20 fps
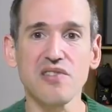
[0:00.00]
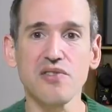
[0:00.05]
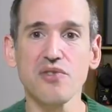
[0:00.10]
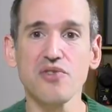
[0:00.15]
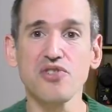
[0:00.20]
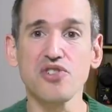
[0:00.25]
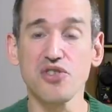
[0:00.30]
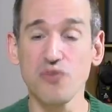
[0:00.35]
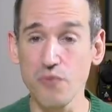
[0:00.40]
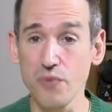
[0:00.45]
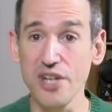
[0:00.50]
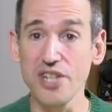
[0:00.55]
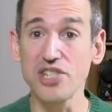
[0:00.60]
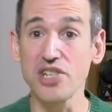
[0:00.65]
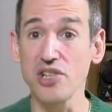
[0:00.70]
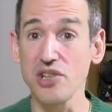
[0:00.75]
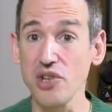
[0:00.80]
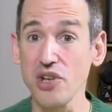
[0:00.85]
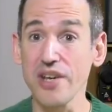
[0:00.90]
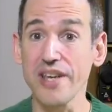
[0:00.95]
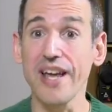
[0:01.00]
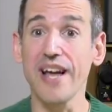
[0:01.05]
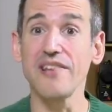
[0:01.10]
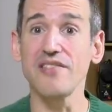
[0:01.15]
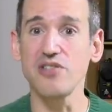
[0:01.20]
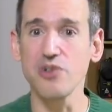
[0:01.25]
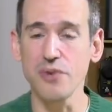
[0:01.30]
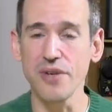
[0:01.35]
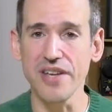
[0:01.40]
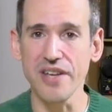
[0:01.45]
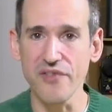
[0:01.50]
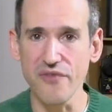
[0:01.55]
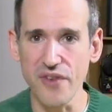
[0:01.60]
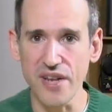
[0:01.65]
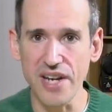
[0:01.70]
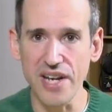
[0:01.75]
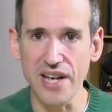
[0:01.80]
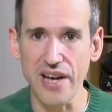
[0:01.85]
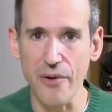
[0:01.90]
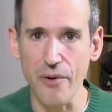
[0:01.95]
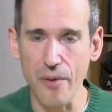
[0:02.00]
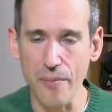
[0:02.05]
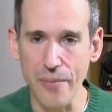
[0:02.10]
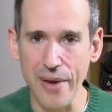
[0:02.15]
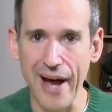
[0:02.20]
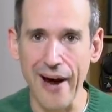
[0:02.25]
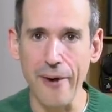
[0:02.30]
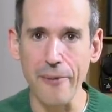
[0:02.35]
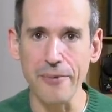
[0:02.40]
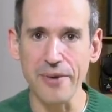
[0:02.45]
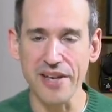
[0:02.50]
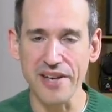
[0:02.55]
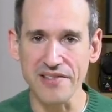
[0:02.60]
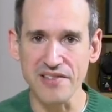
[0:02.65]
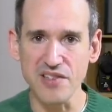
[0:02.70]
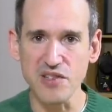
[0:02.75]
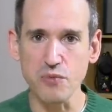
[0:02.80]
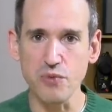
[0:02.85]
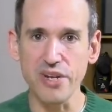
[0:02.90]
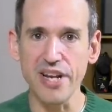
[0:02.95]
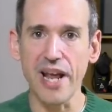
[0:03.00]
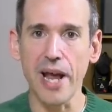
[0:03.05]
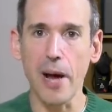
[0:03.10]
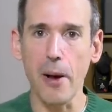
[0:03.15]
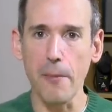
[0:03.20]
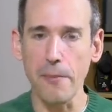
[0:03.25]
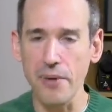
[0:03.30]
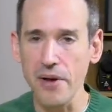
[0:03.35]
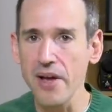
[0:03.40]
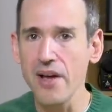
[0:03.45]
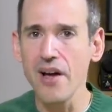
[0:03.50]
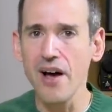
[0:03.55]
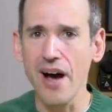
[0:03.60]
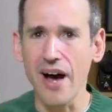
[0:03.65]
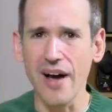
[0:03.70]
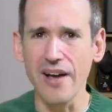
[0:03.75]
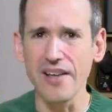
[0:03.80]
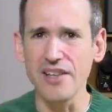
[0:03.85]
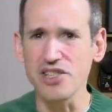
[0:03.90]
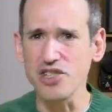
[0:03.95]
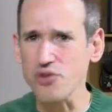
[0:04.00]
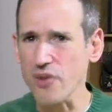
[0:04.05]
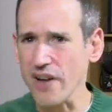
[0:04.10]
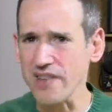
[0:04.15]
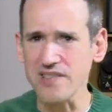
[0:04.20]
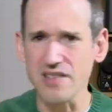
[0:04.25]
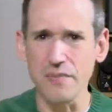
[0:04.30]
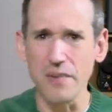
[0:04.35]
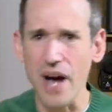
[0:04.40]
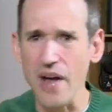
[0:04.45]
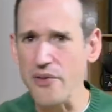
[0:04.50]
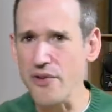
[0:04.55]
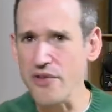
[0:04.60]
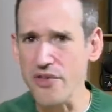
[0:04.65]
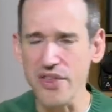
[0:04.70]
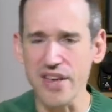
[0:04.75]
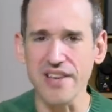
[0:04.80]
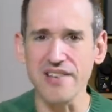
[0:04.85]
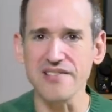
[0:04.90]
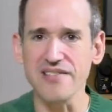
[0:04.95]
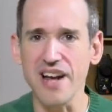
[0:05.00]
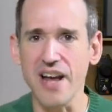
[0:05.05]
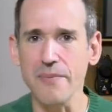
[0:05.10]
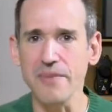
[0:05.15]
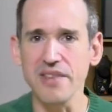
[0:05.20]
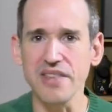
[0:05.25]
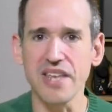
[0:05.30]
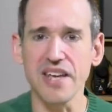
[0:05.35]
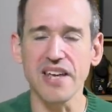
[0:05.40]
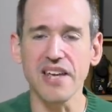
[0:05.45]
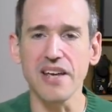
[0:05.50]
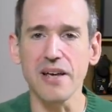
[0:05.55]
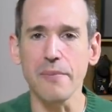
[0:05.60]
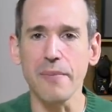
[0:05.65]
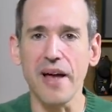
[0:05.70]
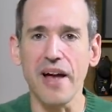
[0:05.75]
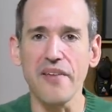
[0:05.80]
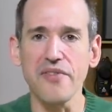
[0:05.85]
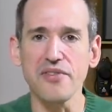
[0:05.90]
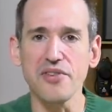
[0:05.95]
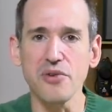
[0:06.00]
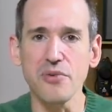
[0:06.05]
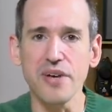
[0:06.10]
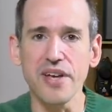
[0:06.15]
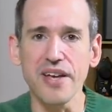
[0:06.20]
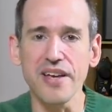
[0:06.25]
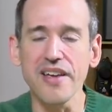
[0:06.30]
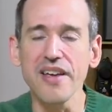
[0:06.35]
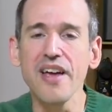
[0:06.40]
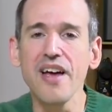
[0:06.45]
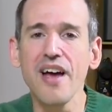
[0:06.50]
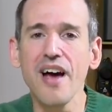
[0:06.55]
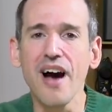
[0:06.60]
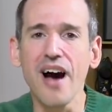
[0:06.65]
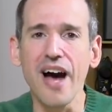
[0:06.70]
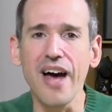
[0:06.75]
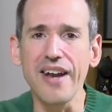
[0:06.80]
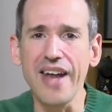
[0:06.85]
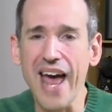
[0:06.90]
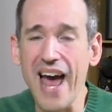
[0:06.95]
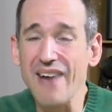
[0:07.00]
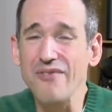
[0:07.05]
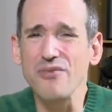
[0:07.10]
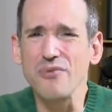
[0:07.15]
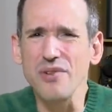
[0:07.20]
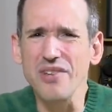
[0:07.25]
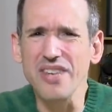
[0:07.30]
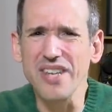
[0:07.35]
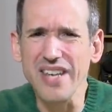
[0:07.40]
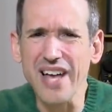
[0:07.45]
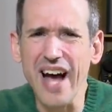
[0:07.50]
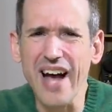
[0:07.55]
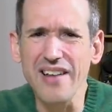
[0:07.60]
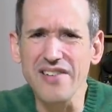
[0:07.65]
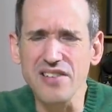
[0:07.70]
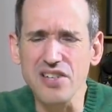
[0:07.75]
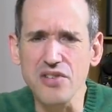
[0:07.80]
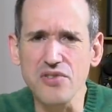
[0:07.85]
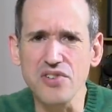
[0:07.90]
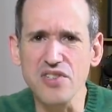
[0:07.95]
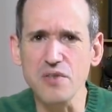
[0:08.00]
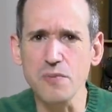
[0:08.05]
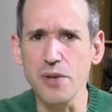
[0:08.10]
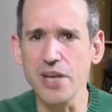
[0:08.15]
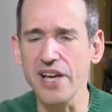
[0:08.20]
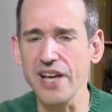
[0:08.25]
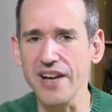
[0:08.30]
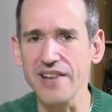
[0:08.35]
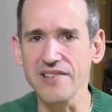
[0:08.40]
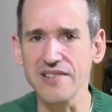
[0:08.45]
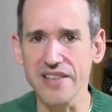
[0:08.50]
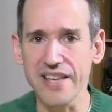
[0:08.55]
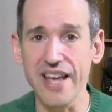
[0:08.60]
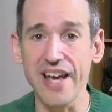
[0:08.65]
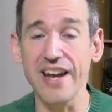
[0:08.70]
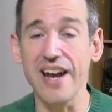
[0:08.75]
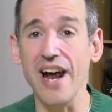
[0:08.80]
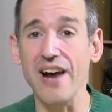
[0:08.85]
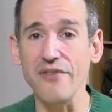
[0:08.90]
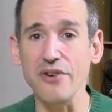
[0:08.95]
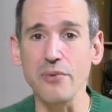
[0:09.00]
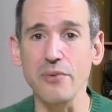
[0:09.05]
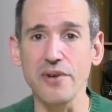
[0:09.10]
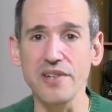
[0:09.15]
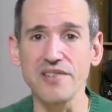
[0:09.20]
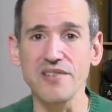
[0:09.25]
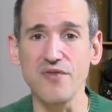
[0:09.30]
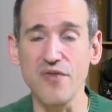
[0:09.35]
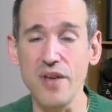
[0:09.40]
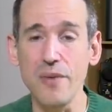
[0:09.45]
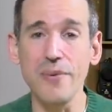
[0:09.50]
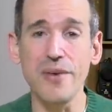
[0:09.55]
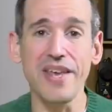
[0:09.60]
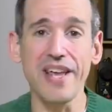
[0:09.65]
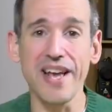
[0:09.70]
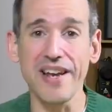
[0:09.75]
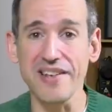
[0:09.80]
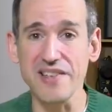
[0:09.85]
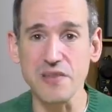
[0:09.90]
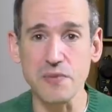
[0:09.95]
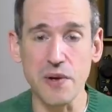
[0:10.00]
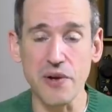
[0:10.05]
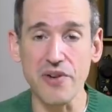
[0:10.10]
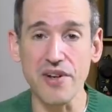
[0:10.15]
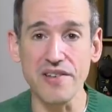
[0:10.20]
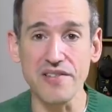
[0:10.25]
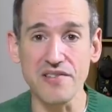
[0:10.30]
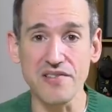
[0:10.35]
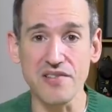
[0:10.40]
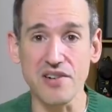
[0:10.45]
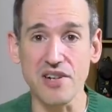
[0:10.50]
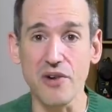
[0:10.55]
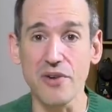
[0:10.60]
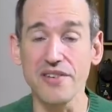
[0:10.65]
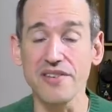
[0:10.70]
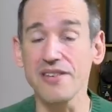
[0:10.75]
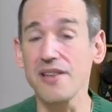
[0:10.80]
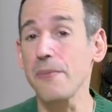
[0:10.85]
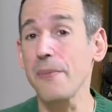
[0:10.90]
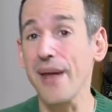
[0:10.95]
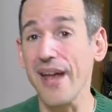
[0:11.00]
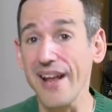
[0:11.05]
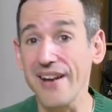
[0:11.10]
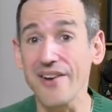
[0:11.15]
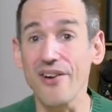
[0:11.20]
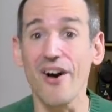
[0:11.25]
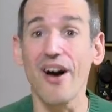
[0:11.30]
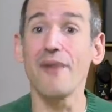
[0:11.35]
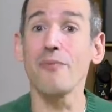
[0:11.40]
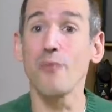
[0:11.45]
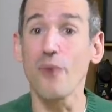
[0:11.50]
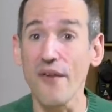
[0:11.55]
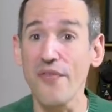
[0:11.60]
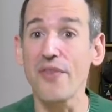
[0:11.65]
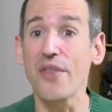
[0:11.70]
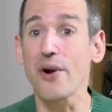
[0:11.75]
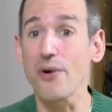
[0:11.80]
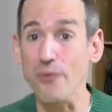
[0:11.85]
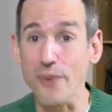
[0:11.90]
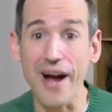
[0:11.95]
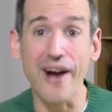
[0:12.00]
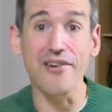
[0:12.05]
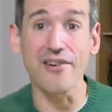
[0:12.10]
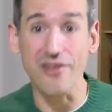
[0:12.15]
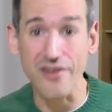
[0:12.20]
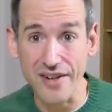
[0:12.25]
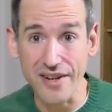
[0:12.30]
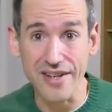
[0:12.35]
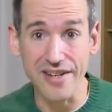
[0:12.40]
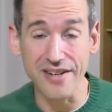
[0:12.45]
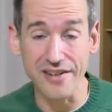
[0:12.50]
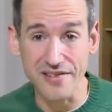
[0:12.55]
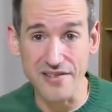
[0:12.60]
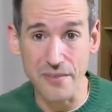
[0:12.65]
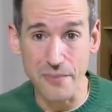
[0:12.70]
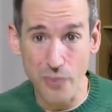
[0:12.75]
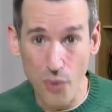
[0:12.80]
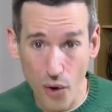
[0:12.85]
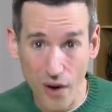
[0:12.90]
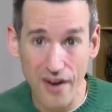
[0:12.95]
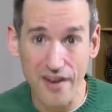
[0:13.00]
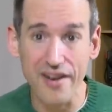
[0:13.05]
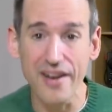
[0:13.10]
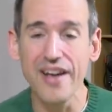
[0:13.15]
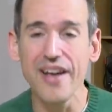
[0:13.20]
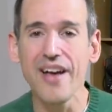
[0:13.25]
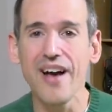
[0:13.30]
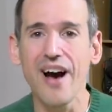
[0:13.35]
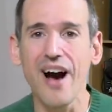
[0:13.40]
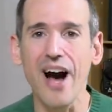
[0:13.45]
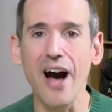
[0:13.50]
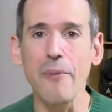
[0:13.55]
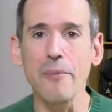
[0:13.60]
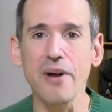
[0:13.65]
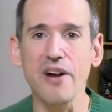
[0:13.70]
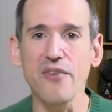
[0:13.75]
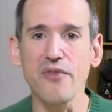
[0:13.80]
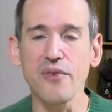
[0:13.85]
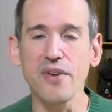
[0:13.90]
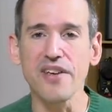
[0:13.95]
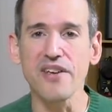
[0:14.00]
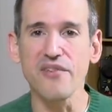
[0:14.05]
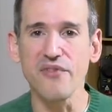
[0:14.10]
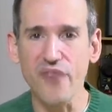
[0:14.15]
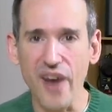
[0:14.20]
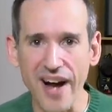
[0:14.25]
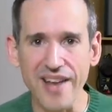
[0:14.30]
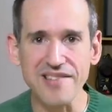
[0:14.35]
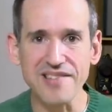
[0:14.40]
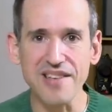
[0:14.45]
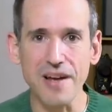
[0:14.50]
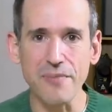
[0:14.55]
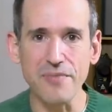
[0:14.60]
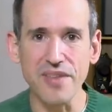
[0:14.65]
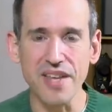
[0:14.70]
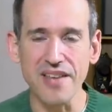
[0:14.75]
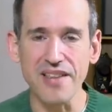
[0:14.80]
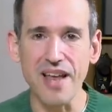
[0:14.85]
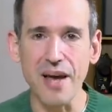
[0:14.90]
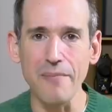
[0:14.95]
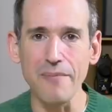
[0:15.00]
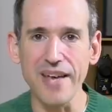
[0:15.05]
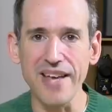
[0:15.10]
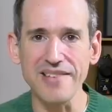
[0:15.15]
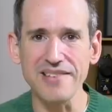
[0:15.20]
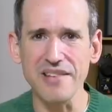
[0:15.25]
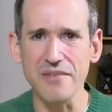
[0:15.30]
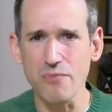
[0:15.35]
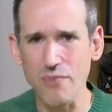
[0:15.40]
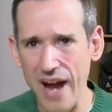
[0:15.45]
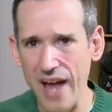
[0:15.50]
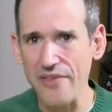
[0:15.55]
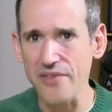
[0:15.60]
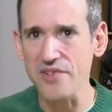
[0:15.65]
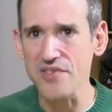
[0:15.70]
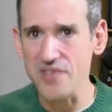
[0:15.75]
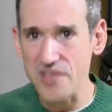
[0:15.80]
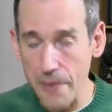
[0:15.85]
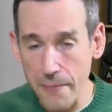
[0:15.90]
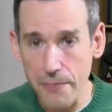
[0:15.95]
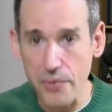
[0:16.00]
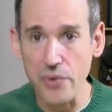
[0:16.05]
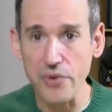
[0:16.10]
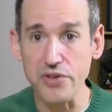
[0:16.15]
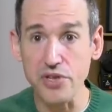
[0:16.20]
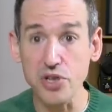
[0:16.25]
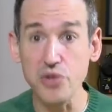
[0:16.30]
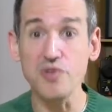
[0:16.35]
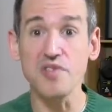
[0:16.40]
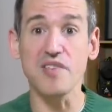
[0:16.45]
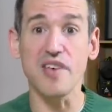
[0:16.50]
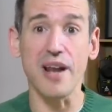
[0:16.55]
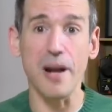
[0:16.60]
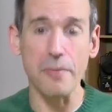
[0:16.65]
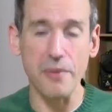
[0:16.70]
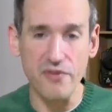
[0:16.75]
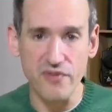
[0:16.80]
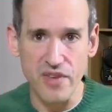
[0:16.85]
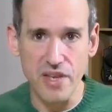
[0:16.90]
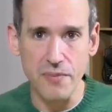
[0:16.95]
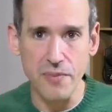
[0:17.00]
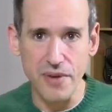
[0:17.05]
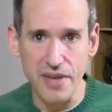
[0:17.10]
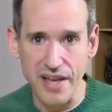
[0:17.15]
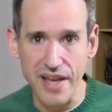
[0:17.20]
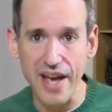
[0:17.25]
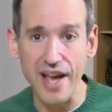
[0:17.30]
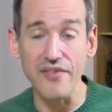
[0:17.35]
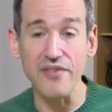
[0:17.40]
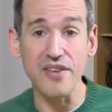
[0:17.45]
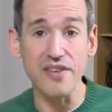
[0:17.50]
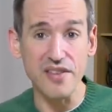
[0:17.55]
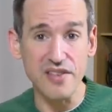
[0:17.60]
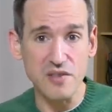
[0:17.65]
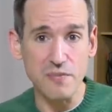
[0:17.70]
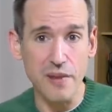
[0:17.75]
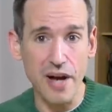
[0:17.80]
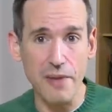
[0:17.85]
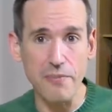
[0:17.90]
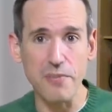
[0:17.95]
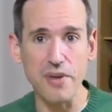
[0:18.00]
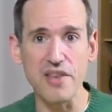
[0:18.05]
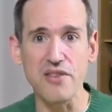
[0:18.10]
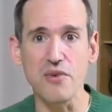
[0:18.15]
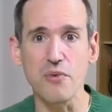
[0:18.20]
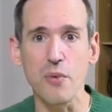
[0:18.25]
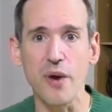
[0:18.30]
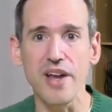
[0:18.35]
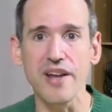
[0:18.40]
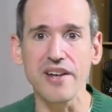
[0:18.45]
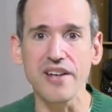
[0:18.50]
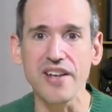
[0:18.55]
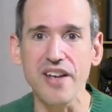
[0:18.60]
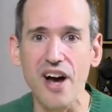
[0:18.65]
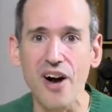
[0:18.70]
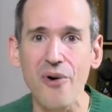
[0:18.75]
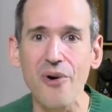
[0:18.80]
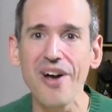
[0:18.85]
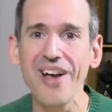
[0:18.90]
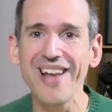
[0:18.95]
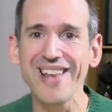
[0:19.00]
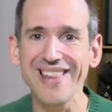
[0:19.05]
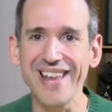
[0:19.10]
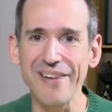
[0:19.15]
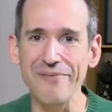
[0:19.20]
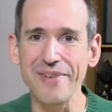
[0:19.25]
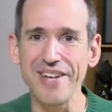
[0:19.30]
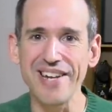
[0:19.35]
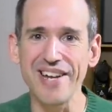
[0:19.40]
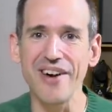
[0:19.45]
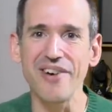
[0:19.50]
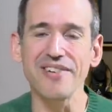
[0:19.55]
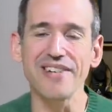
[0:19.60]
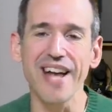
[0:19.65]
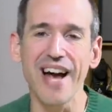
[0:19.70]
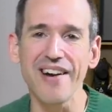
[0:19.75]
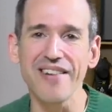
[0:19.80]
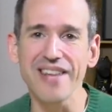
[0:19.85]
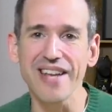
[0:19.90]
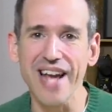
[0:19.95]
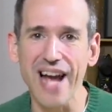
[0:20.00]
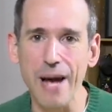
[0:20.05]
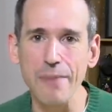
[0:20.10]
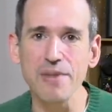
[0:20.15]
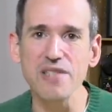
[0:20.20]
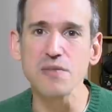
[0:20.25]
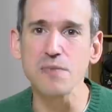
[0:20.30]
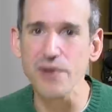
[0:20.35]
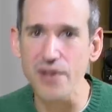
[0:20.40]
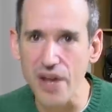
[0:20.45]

solution we should look at doing a video about because this would help uh, instruct some other things that I've been thinking about doing and haven't really gotten to just because, again, everyone's VPN experiences are going to depend on what their router can support uh, but if we can find something that makes it rather simple to set up a VPN, then this might be the way to go. Let me know down in the comments